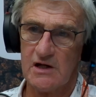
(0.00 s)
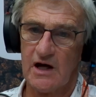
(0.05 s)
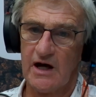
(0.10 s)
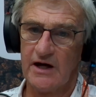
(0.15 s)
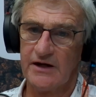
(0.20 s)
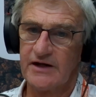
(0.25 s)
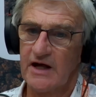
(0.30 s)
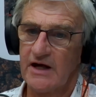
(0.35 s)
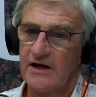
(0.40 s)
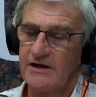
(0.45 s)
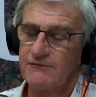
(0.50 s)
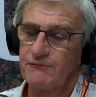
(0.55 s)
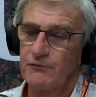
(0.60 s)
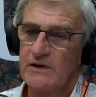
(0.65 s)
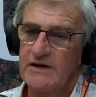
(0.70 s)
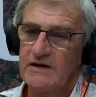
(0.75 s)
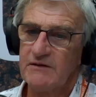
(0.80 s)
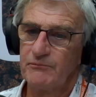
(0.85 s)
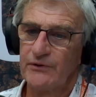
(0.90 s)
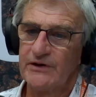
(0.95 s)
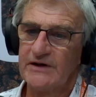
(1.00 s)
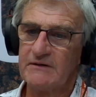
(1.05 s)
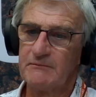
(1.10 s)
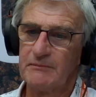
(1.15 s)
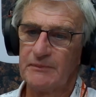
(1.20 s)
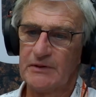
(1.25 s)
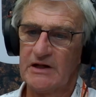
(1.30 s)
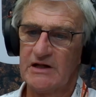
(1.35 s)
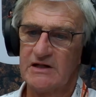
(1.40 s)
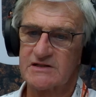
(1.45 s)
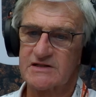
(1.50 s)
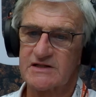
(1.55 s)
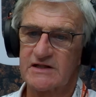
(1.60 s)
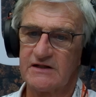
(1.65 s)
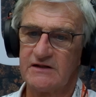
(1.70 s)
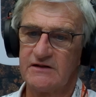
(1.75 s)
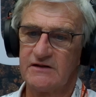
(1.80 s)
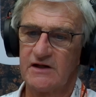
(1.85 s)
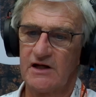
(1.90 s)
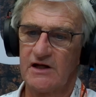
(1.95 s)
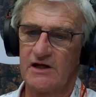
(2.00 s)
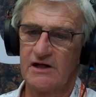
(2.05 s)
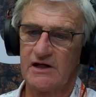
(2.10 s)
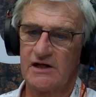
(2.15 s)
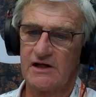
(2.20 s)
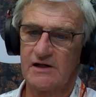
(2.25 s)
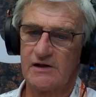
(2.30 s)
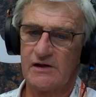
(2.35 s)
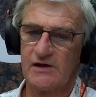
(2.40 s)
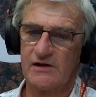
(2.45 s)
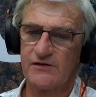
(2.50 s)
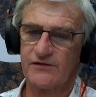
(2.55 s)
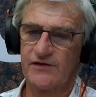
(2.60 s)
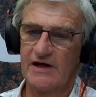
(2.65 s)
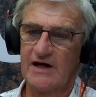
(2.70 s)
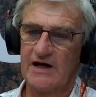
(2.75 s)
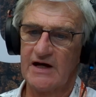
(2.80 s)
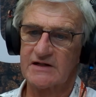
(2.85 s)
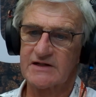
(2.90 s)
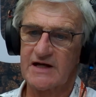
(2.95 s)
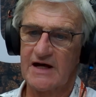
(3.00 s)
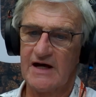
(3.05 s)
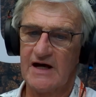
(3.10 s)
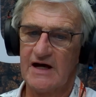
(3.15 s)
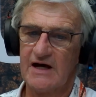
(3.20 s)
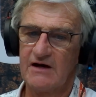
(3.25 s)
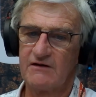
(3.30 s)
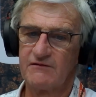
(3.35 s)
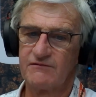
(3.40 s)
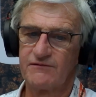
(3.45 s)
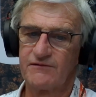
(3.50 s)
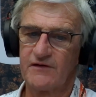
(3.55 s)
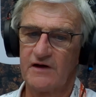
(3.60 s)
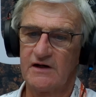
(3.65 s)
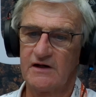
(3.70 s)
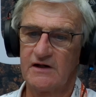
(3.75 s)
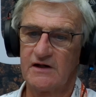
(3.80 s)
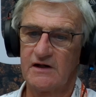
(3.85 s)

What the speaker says: And if we bring plants in that have